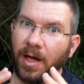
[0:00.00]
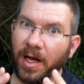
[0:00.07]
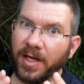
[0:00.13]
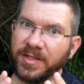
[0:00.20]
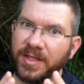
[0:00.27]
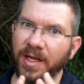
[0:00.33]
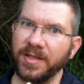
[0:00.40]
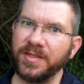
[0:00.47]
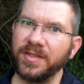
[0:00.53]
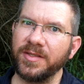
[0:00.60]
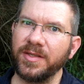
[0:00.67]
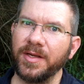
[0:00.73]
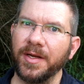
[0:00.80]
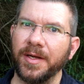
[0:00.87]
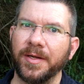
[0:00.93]
Hot
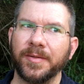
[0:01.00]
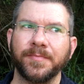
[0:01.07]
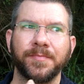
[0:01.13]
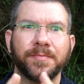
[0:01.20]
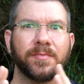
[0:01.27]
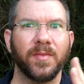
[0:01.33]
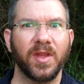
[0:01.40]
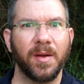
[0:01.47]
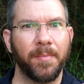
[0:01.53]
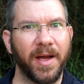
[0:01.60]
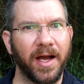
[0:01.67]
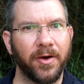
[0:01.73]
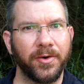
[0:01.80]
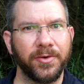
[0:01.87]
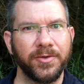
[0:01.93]
sauces,
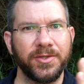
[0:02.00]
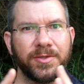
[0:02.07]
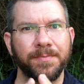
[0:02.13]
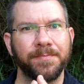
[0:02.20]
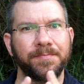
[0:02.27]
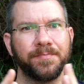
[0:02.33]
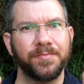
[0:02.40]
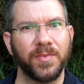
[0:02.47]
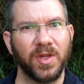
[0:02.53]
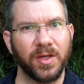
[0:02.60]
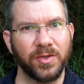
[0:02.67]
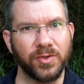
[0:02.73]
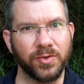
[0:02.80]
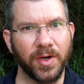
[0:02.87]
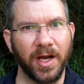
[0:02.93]
powders,
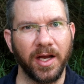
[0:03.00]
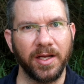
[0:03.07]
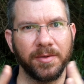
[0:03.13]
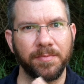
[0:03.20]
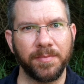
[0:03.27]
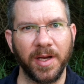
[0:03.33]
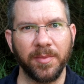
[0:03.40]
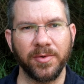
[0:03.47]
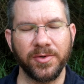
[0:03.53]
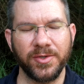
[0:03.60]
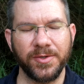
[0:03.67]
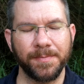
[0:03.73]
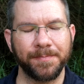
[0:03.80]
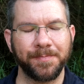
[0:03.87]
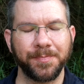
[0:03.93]
dried
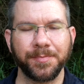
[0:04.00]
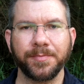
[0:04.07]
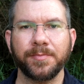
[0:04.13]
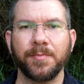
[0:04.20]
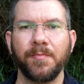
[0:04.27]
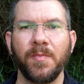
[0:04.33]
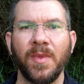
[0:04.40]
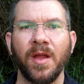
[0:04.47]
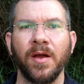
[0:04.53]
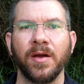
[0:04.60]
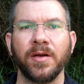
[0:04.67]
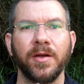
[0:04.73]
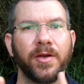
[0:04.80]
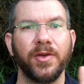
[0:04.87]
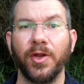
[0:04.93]
peppers
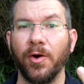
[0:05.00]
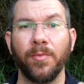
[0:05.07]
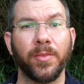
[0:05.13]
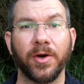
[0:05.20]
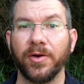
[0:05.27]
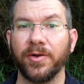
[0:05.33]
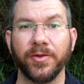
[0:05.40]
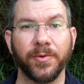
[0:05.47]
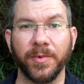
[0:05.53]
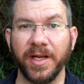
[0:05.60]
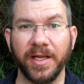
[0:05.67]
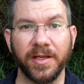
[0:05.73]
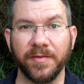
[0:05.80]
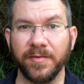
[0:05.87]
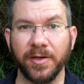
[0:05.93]
don't burn on the
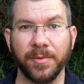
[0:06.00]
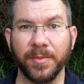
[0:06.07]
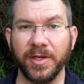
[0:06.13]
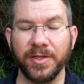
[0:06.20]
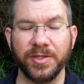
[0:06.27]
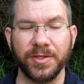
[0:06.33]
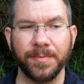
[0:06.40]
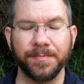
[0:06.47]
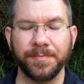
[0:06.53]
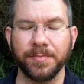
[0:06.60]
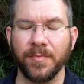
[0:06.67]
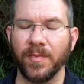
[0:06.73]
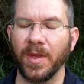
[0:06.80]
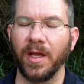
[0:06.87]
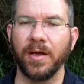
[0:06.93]
way in very much.
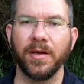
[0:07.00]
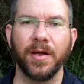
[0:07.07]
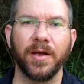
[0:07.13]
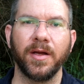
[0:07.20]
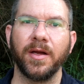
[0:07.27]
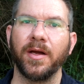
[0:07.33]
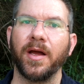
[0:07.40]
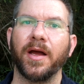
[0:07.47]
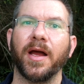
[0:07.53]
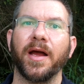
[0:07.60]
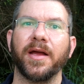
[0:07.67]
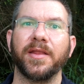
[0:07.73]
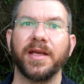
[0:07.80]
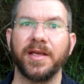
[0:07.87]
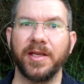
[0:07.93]

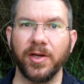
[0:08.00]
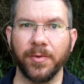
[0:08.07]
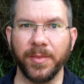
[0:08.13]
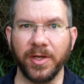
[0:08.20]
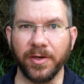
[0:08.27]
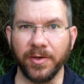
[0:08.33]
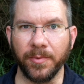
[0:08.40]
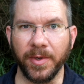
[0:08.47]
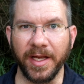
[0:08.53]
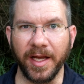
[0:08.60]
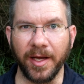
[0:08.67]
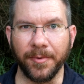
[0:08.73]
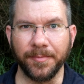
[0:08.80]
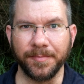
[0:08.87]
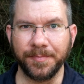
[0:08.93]
And they kill me on the way
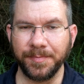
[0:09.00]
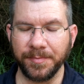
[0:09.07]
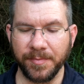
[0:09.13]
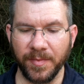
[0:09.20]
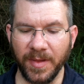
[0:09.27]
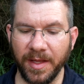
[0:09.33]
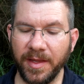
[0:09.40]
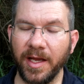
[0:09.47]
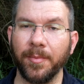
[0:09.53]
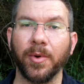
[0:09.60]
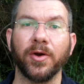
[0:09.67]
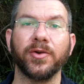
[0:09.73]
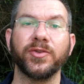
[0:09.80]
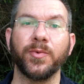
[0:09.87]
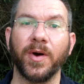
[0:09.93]
out. They
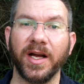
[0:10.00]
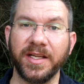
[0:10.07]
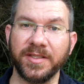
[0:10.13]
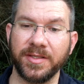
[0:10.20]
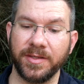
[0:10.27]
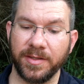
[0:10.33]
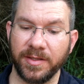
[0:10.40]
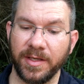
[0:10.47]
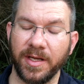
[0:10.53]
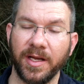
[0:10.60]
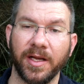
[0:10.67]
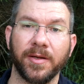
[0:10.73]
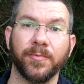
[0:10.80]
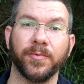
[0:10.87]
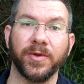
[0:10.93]
burn twice
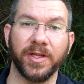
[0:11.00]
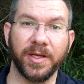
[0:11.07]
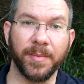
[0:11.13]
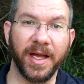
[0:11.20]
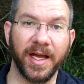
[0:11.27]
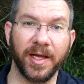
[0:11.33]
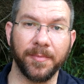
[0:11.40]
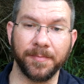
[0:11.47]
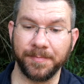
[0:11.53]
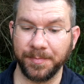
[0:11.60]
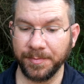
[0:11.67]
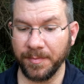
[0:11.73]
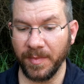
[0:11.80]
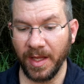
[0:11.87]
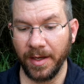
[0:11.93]
and really bad.
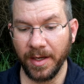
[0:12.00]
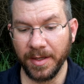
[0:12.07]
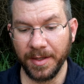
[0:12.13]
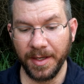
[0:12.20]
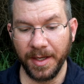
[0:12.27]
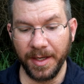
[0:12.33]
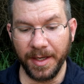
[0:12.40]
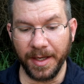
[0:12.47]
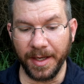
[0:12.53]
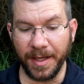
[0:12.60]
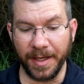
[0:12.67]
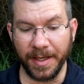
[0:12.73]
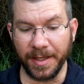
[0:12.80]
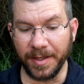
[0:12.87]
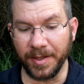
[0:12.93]

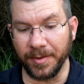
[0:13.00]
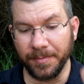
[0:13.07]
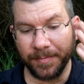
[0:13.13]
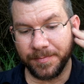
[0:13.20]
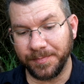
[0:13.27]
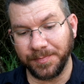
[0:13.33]
And